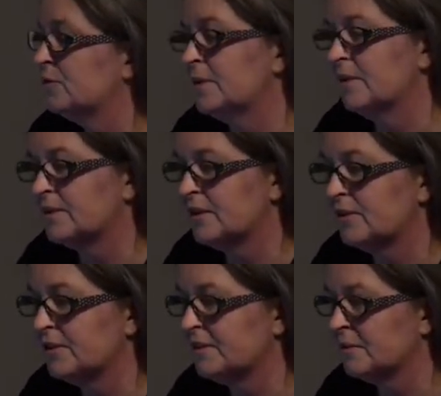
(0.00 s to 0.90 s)
to be the
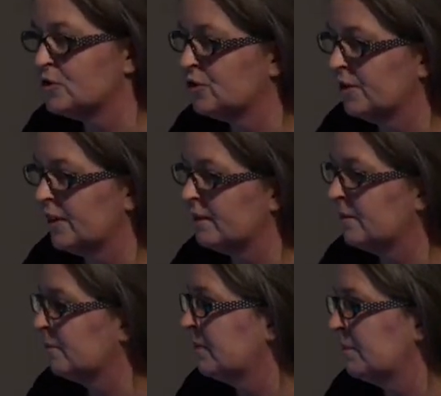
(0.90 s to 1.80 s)
terrorists. I'm sure
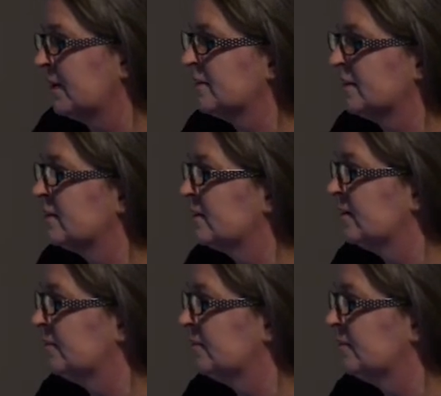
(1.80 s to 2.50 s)
that the basic